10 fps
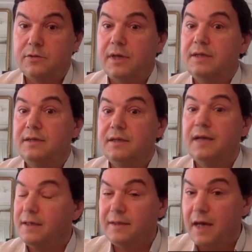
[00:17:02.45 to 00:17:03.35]
in the
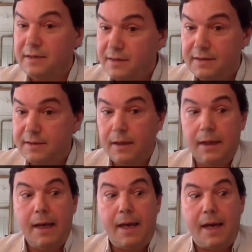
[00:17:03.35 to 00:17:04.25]
1980s,
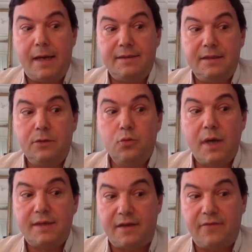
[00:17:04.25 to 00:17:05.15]
and the
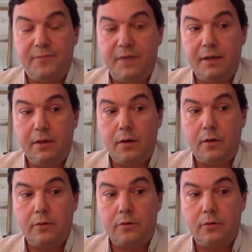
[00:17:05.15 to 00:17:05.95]
US have been uh,